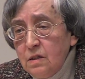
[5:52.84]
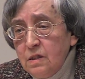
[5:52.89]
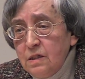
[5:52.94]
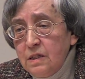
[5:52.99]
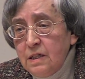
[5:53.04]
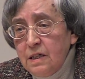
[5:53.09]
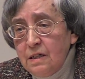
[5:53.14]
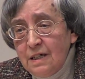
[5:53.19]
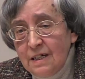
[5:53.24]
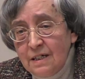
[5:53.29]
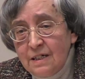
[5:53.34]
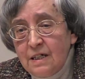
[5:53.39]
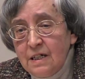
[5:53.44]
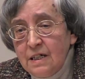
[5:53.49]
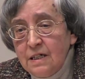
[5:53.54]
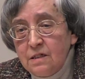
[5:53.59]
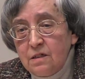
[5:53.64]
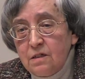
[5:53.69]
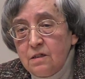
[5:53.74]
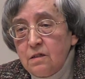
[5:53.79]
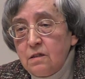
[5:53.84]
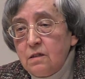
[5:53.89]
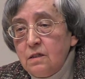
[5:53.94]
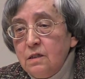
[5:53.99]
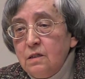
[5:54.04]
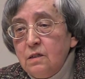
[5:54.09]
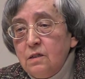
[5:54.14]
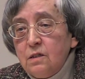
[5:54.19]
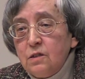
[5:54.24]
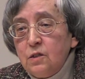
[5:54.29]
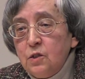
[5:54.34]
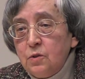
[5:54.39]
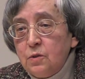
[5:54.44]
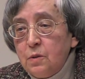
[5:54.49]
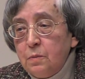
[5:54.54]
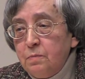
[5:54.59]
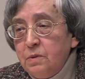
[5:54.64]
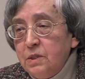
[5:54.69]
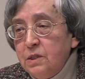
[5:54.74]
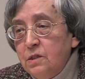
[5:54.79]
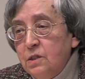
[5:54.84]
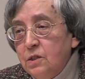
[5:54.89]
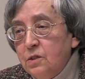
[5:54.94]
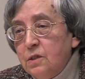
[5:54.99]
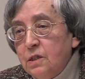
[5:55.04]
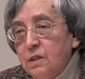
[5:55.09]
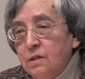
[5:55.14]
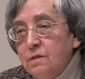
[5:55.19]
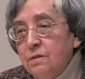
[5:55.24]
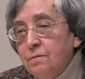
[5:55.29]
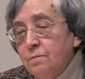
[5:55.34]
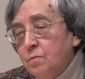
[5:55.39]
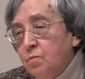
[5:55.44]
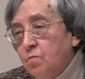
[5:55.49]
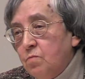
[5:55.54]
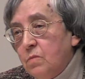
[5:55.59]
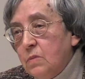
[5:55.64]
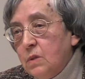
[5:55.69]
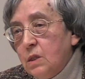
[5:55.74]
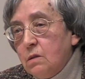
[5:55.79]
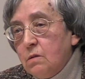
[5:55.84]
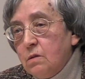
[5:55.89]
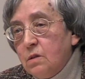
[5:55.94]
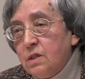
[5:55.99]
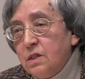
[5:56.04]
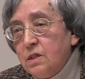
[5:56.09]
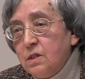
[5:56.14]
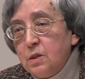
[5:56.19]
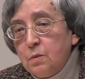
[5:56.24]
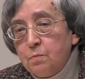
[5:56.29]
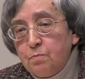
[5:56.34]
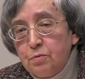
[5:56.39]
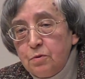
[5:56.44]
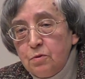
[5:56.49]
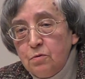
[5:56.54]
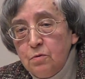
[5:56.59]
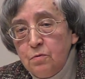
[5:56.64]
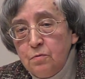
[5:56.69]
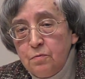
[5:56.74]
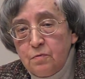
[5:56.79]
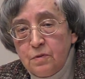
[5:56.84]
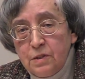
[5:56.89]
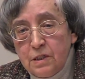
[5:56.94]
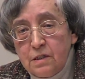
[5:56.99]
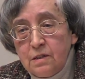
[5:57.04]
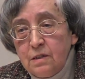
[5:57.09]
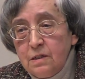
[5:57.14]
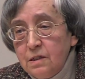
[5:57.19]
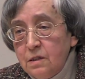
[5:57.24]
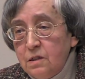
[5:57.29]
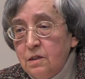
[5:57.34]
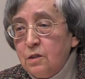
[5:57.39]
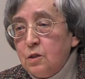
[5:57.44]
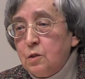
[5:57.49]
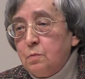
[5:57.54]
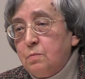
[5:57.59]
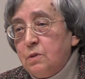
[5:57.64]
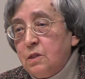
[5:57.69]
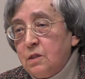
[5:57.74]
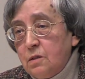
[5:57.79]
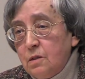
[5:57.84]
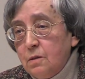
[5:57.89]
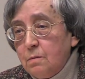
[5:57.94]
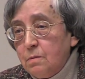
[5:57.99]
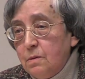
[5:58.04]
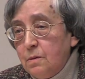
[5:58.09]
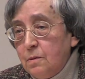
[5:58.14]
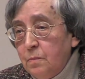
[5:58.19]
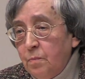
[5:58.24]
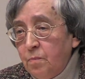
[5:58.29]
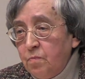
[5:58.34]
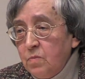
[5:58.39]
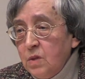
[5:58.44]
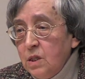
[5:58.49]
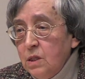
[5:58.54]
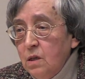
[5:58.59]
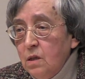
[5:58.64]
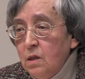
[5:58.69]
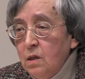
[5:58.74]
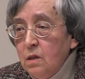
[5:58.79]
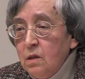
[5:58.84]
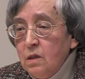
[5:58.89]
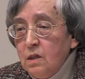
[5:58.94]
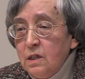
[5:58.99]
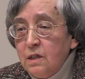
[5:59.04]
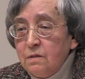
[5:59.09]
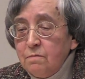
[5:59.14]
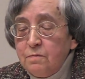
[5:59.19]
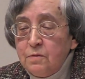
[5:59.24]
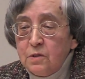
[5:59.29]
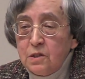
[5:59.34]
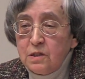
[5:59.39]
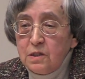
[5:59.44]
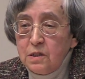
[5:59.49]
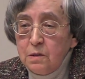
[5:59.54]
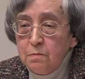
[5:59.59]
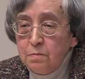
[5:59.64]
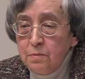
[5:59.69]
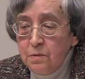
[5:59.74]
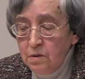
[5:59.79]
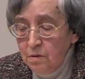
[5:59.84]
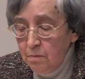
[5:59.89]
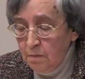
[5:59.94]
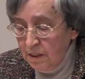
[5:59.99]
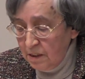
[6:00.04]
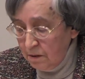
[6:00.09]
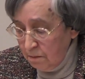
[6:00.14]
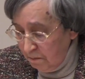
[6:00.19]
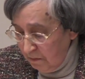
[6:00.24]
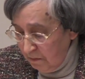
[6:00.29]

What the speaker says: There are cases in the European Union that prove that this is possible. And for example, Mark